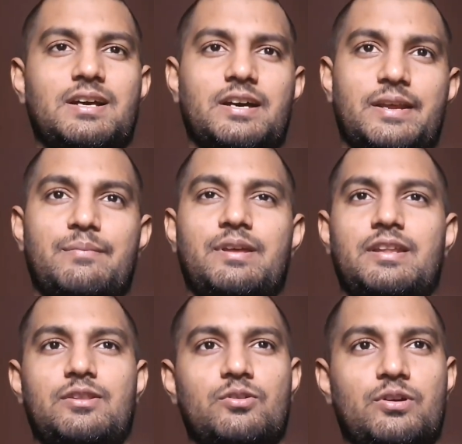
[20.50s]
Arabian
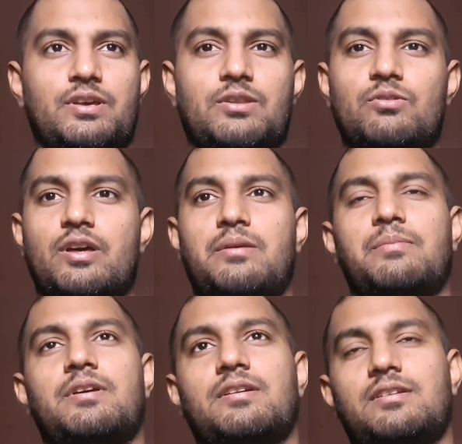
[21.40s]
Hindu
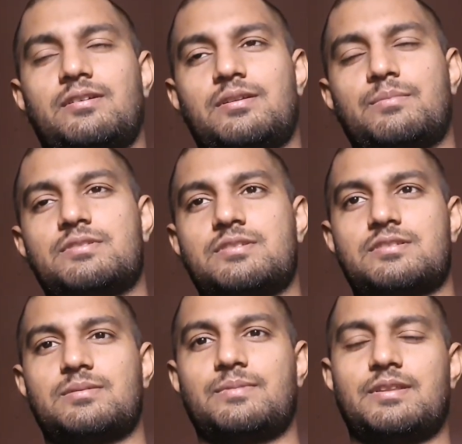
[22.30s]
Arabic number
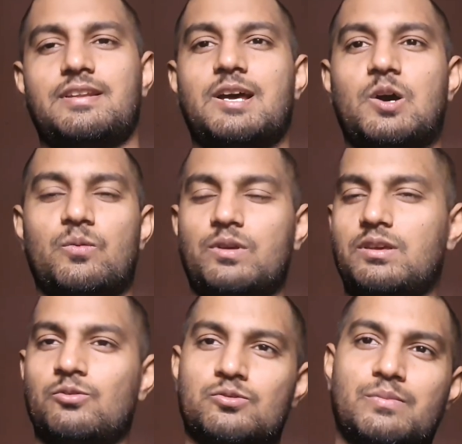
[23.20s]
system, and then how we
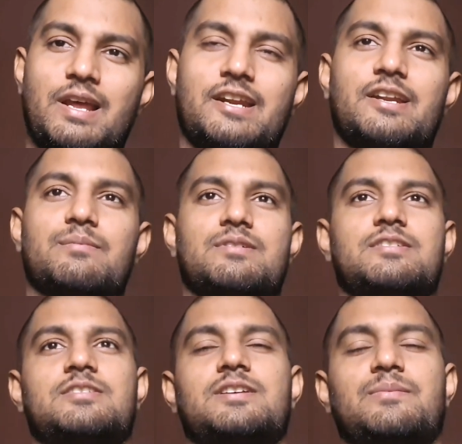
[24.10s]
use binary number
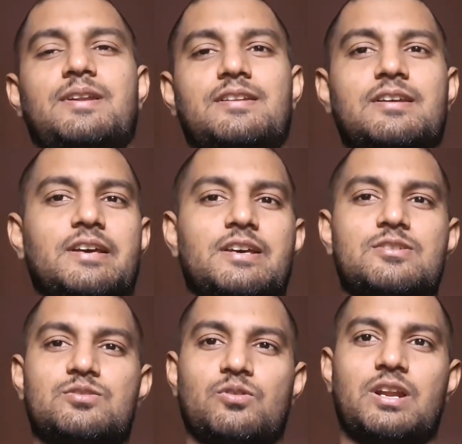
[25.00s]
system, and
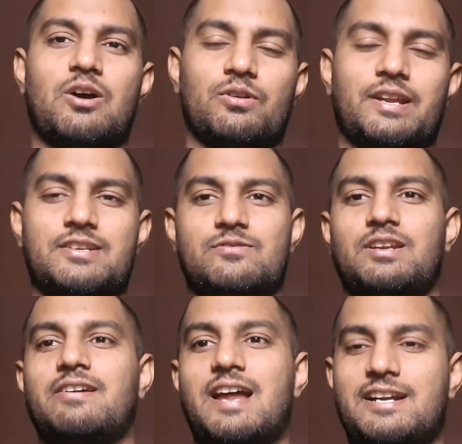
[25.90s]
so on, how
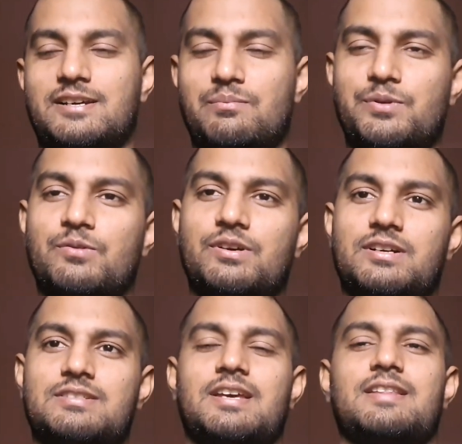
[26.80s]
gradually had
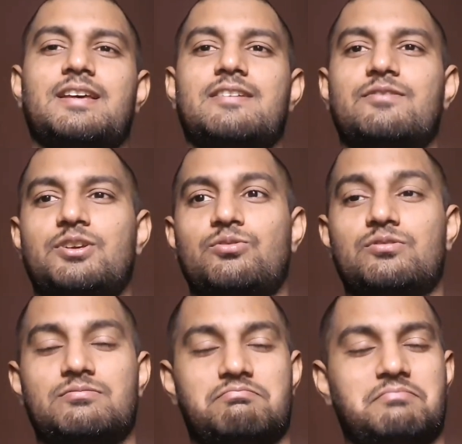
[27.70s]
computers, and then we use
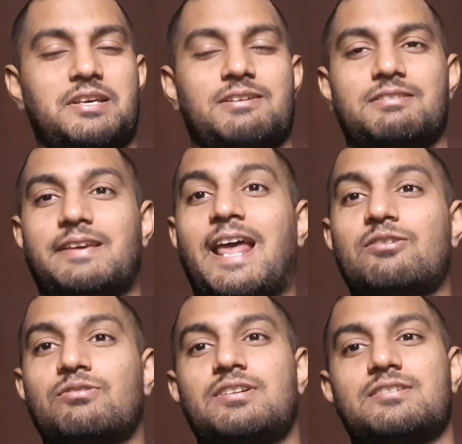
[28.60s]
like
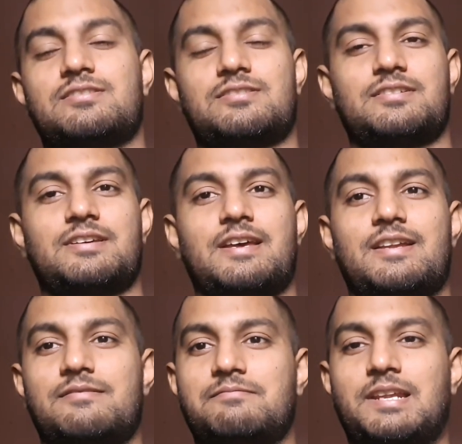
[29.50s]
calculus
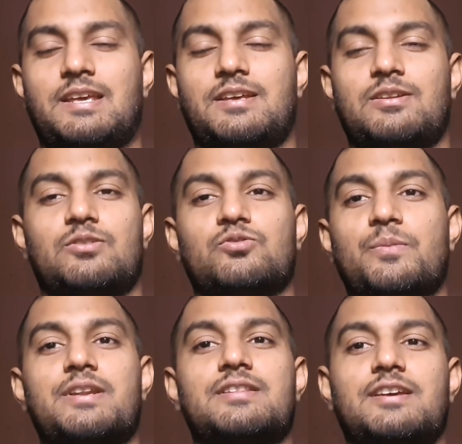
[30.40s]
and like so
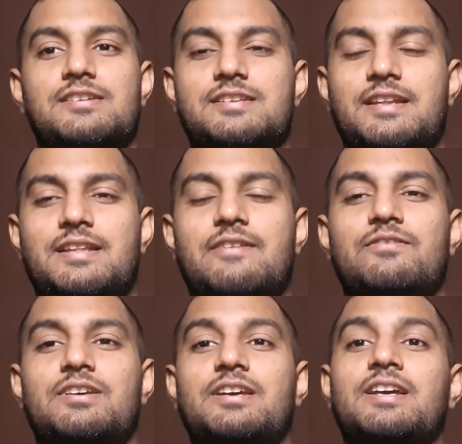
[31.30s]
many things, and then
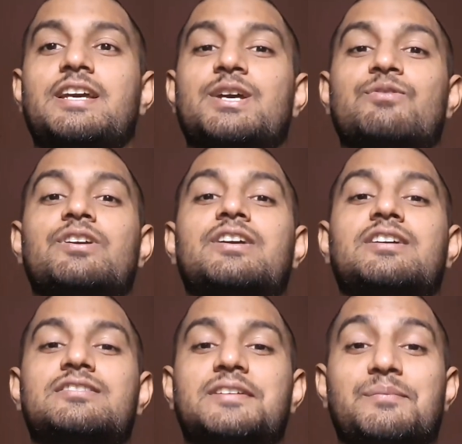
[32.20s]
we
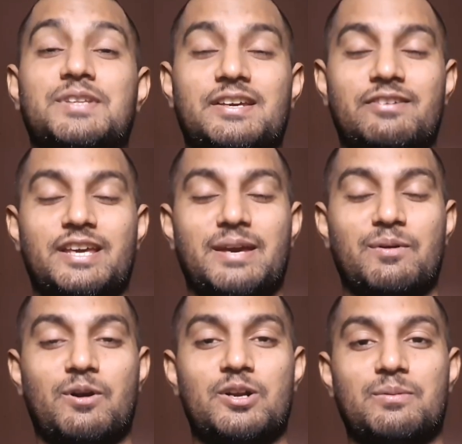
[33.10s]
something we came
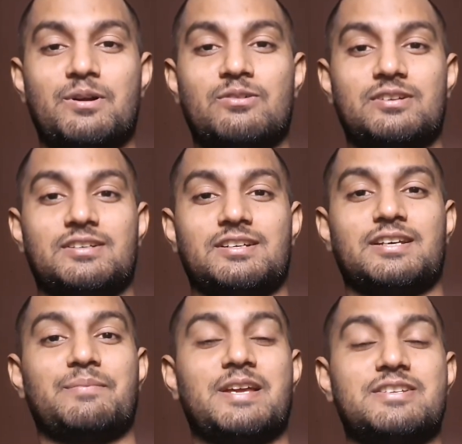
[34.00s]
out about
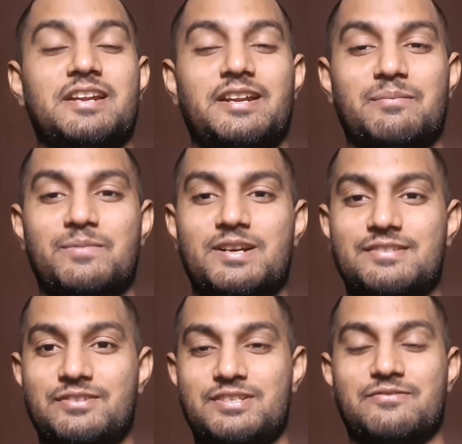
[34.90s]
imaginary
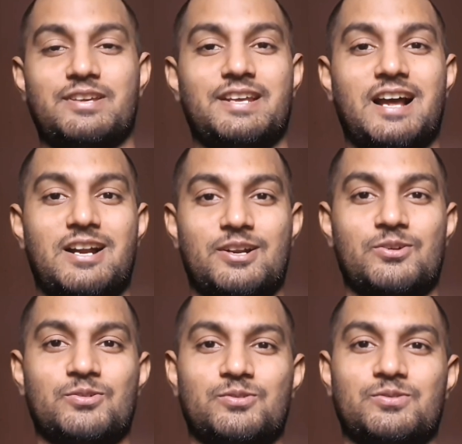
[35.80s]
numbers, which is very hard
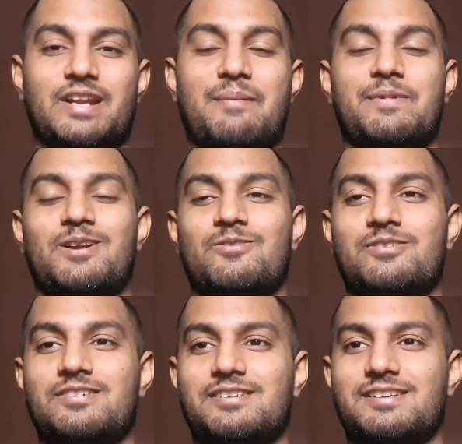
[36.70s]
to wrap
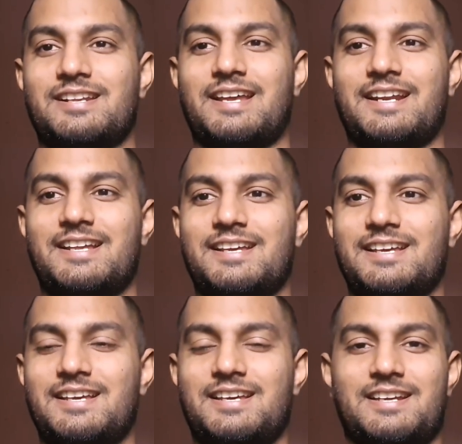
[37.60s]
around, right?
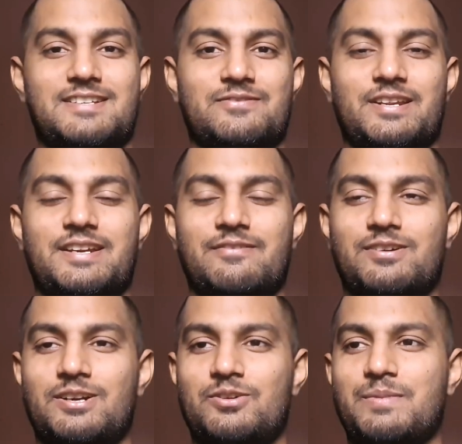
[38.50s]
It's very
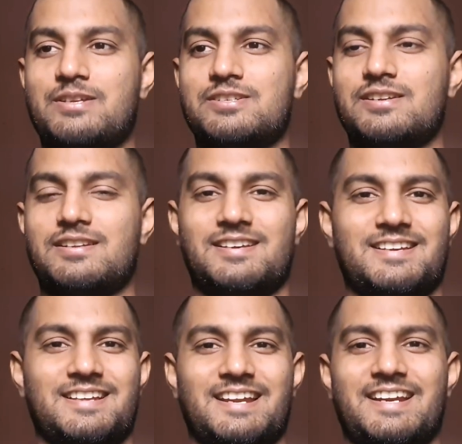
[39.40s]
difficult to imagine,
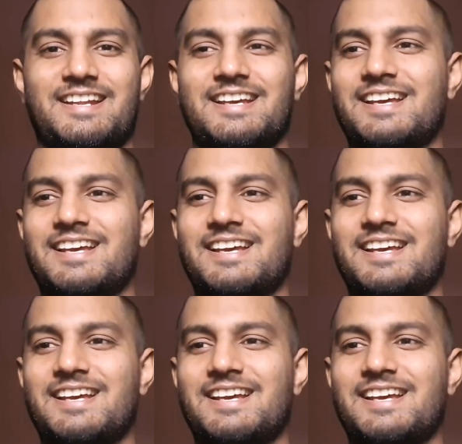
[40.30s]
right?